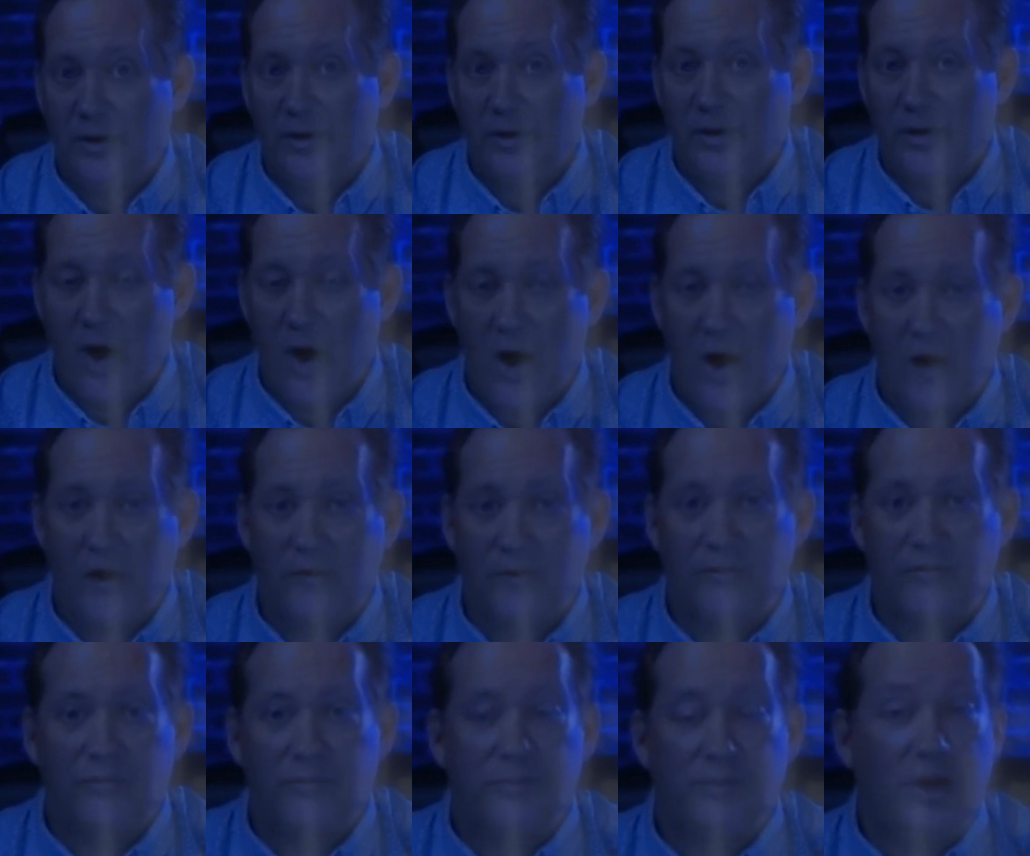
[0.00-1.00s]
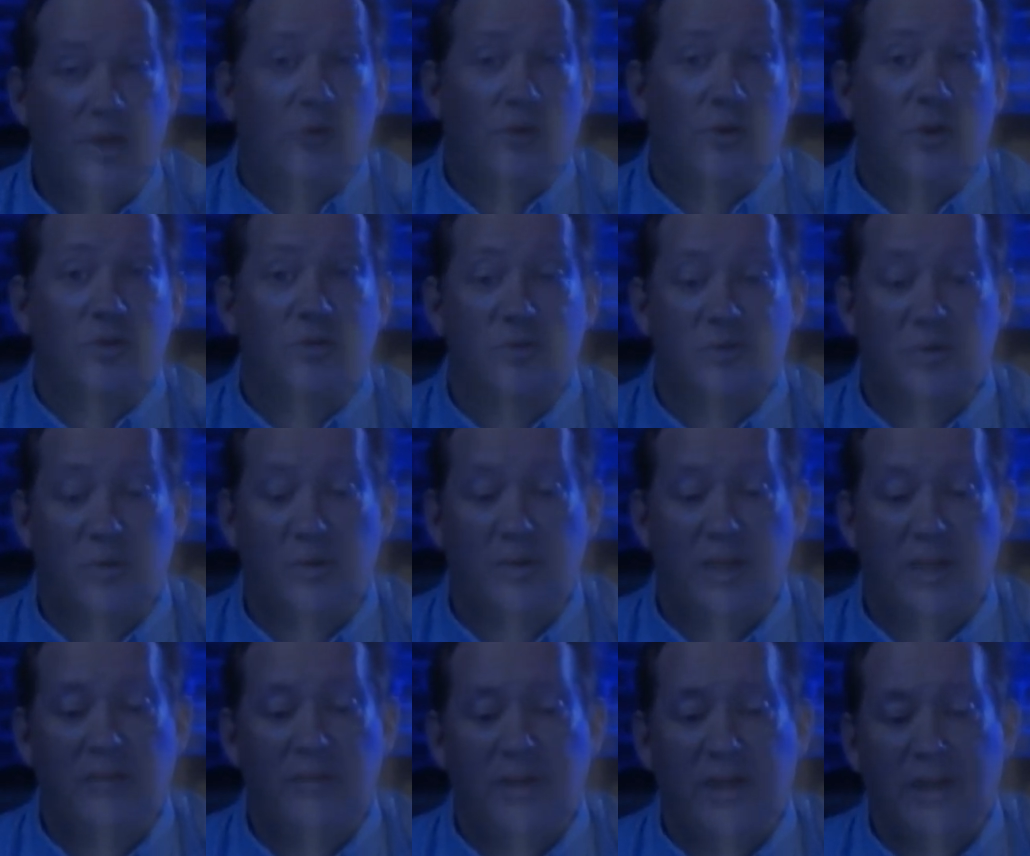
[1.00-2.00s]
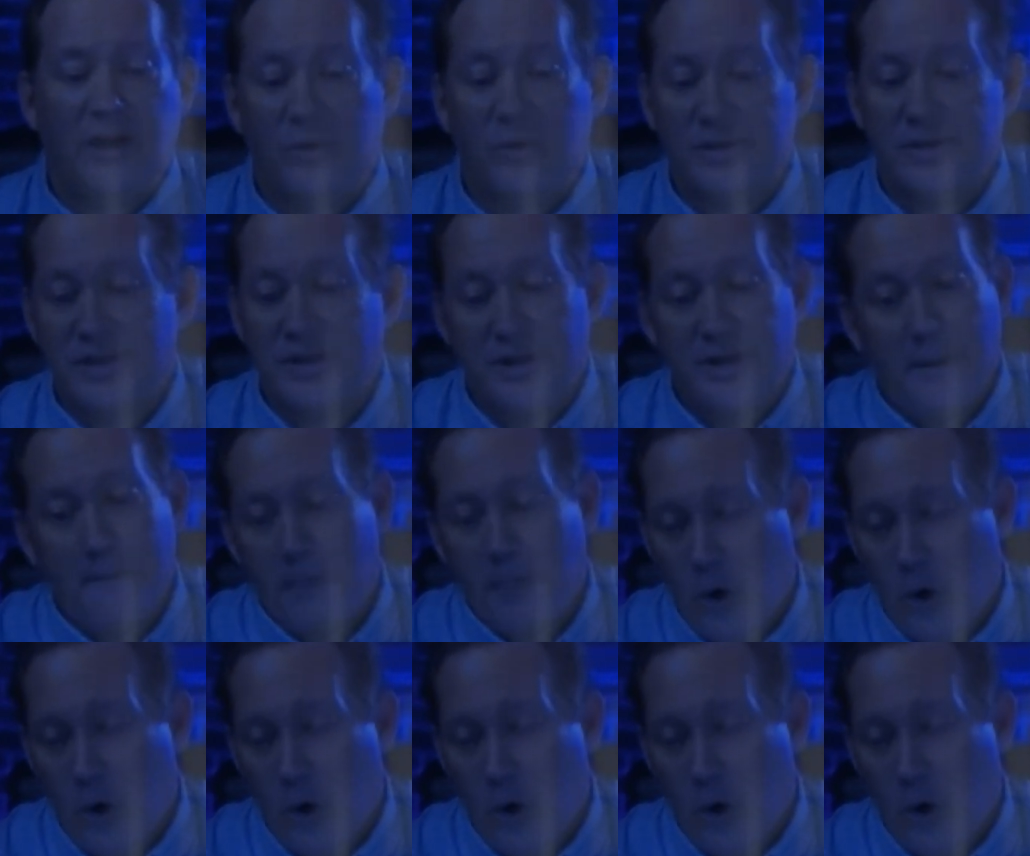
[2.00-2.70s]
of, grocery store leaving was